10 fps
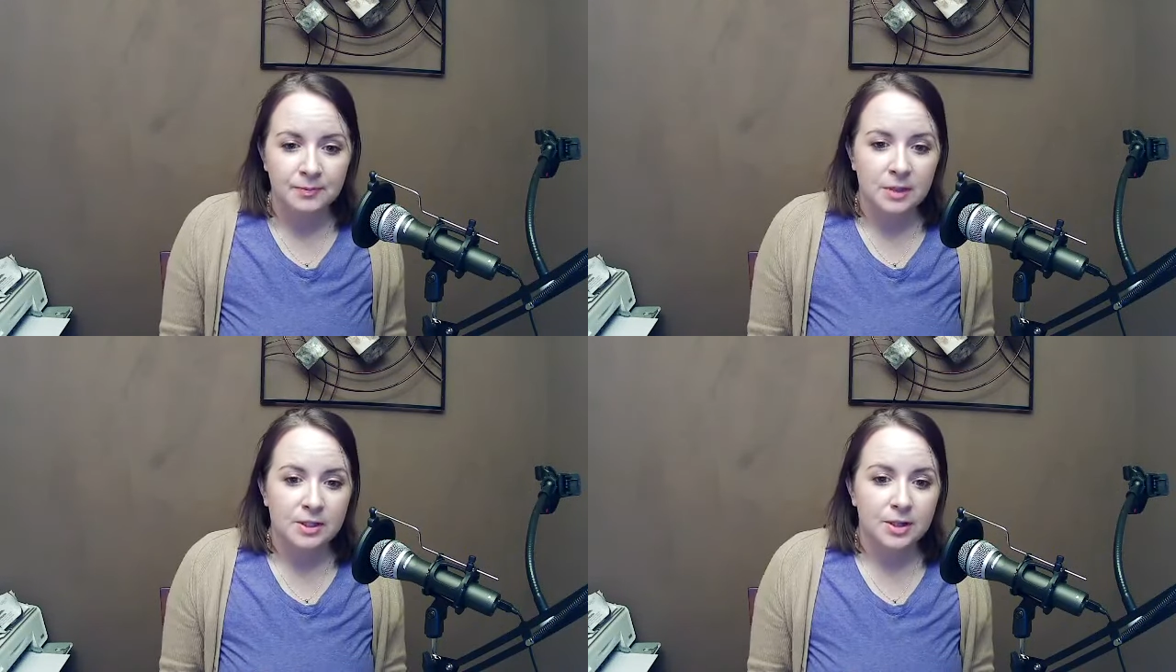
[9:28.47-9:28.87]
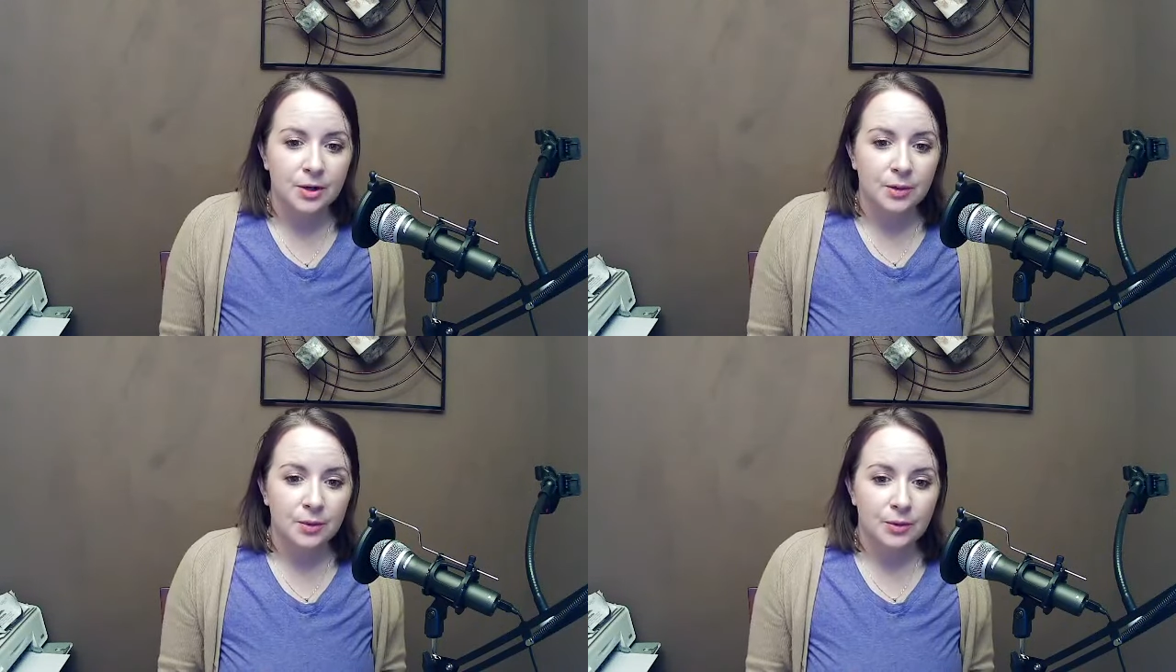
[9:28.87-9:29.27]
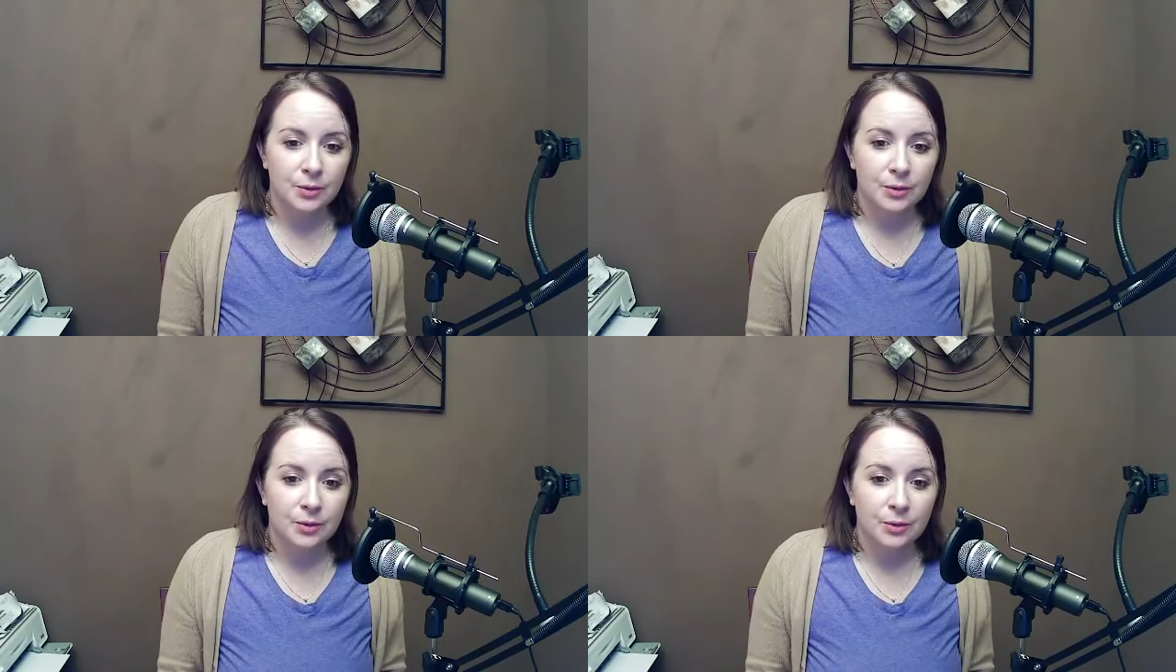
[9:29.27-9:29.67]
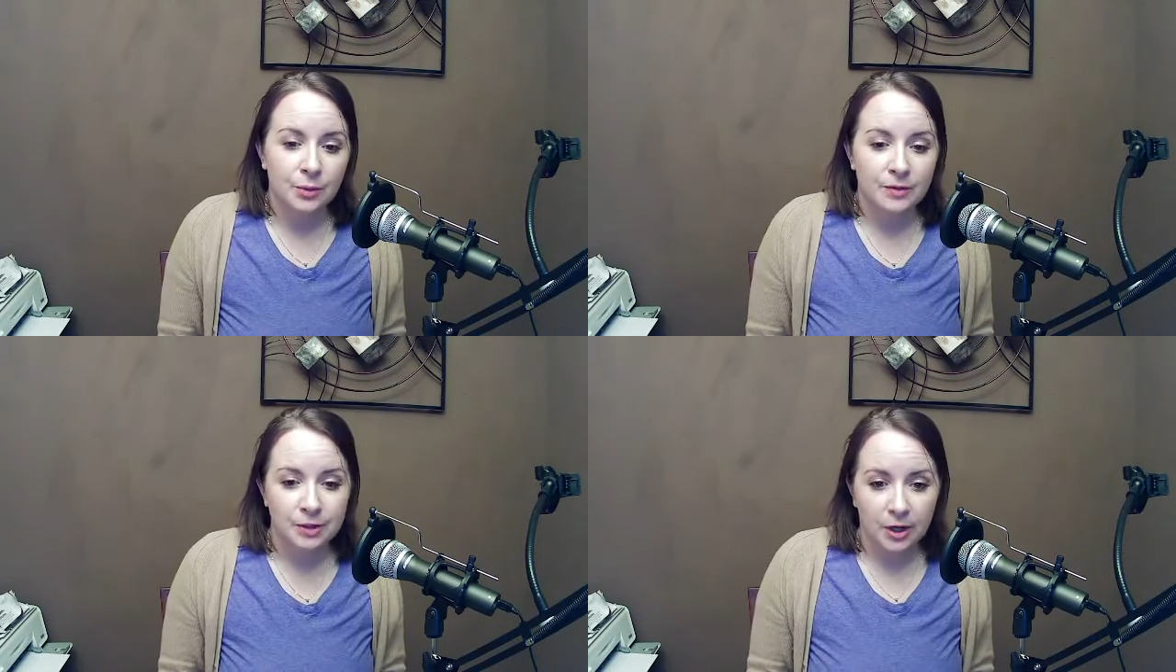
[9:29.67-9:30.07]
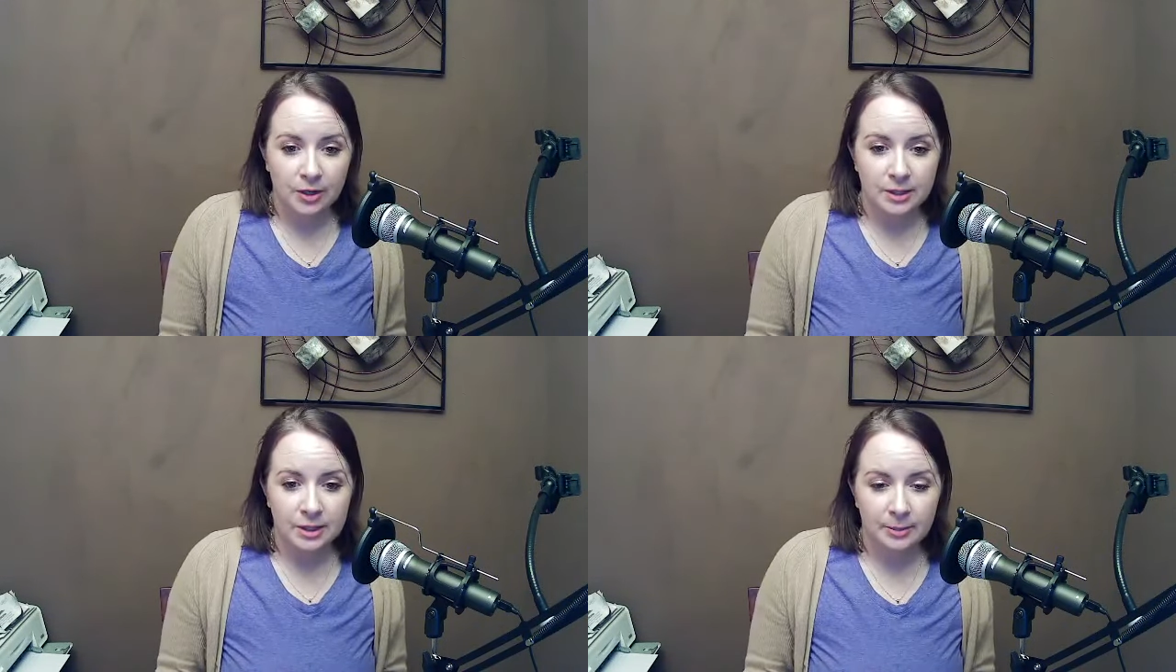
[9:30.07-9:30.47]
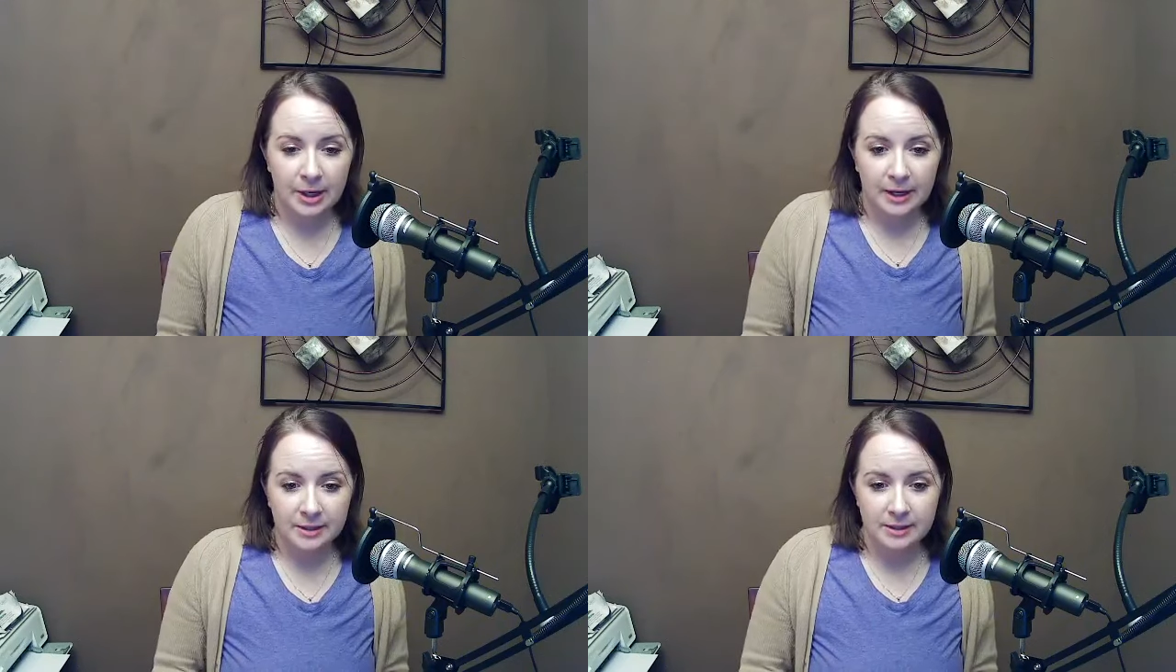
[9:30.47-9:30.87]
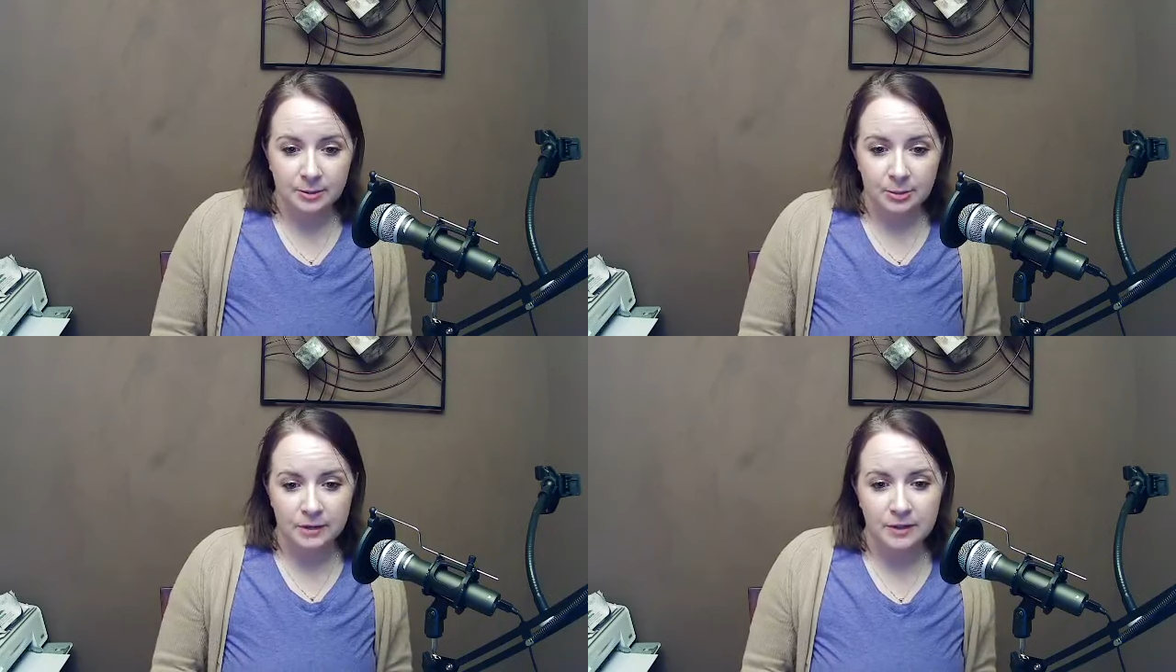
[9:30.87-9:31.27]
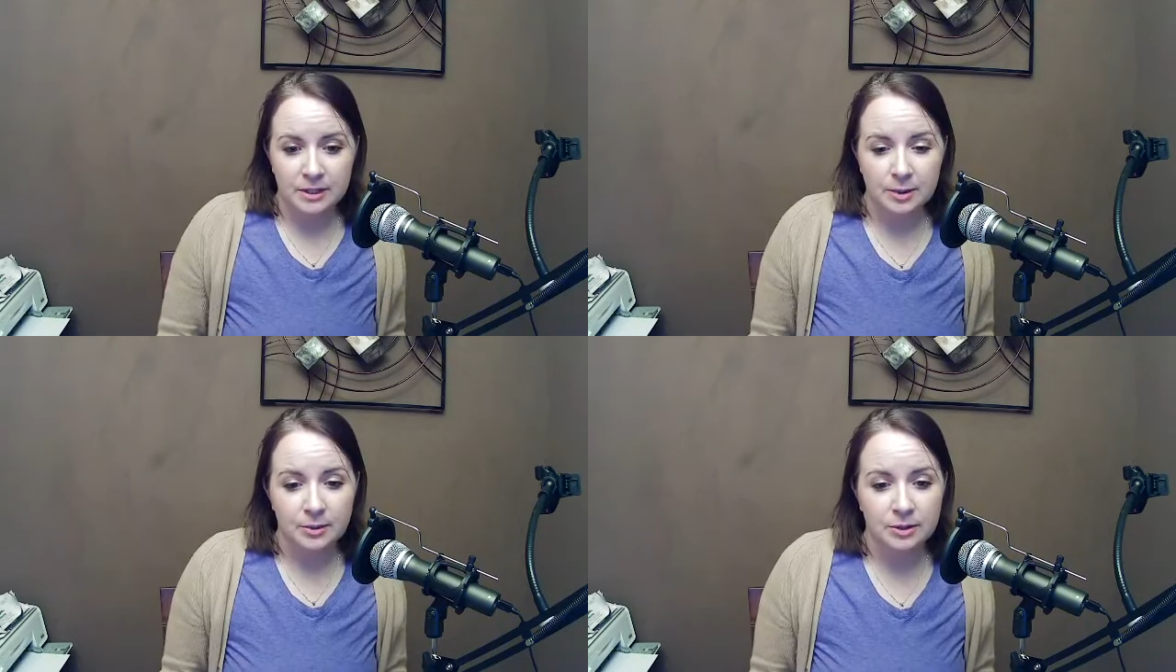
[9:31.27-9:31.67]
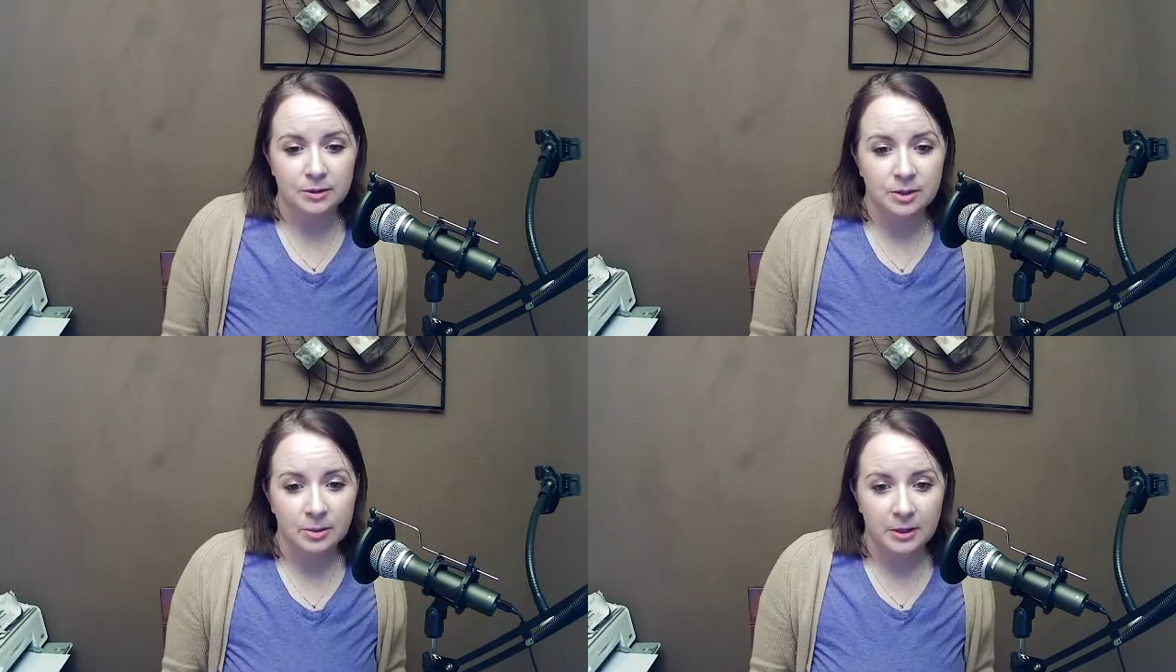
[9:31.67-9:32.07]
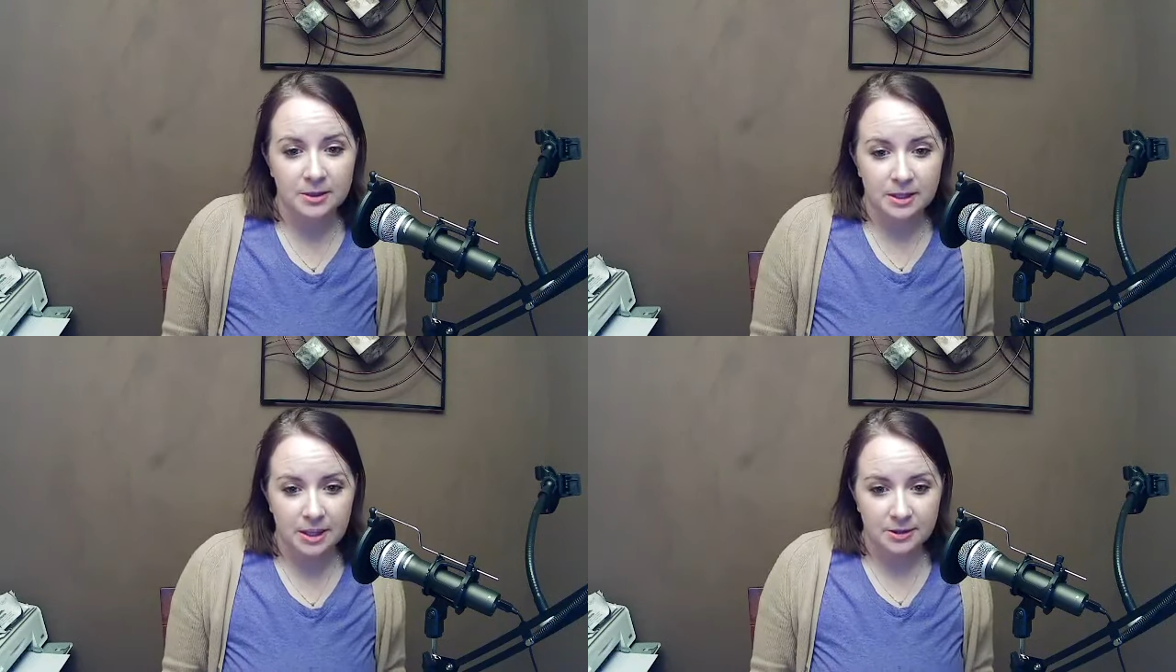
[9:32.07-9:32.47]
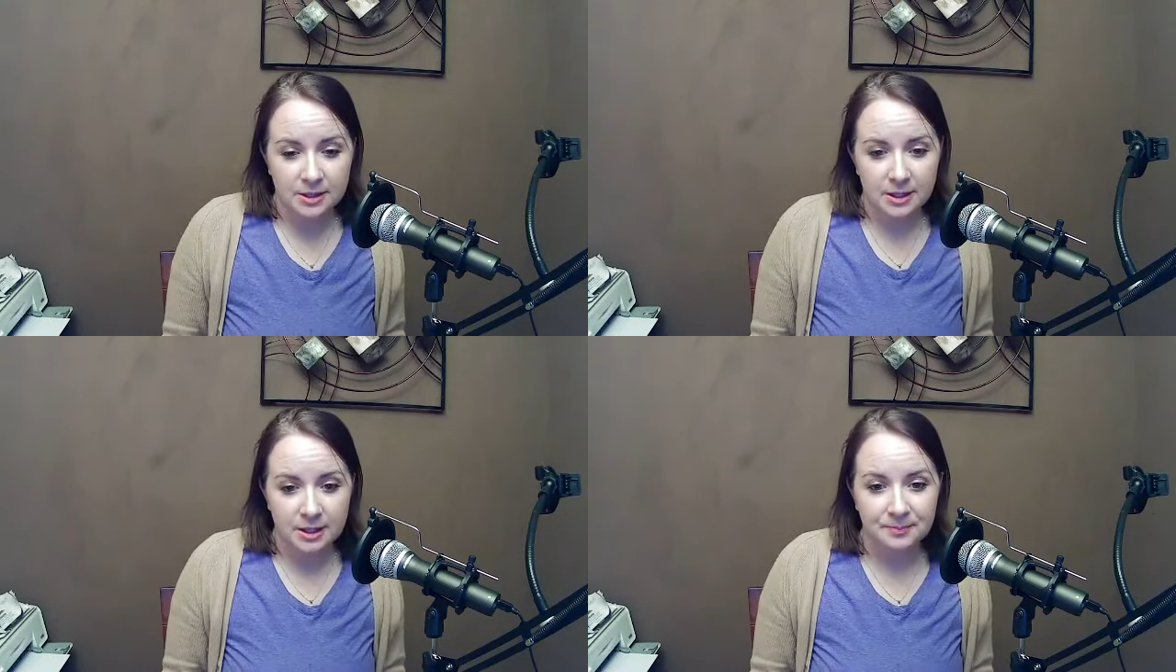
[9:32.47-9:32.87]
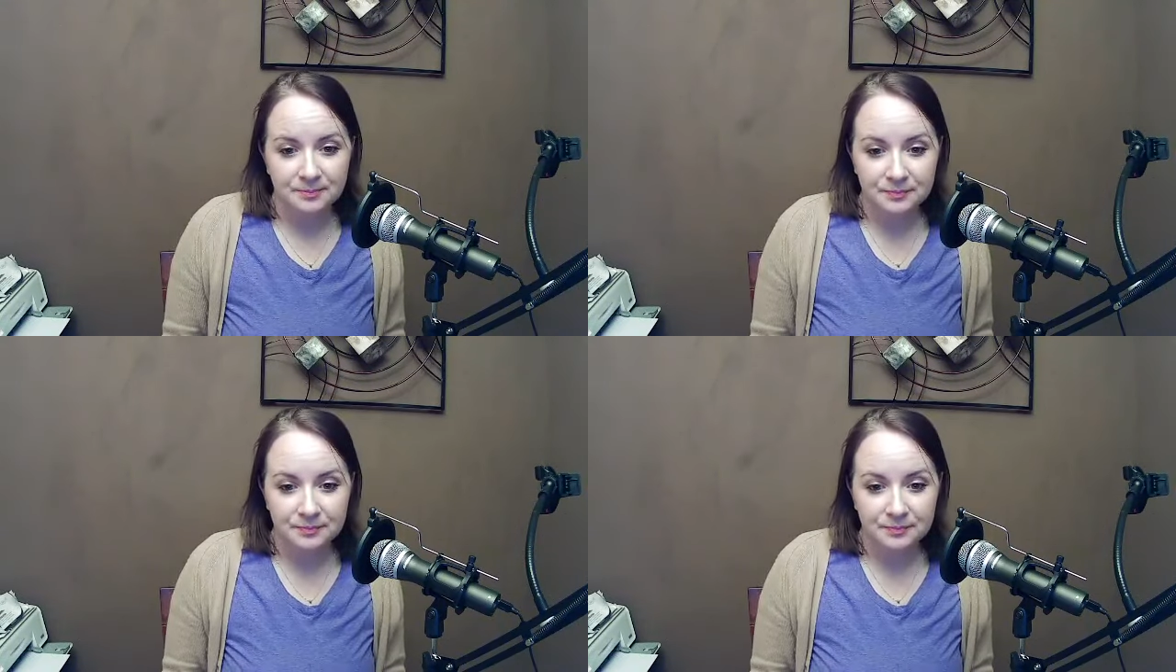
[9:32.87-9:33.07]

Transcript: So, we've talked in the past on previous episodes about scarcity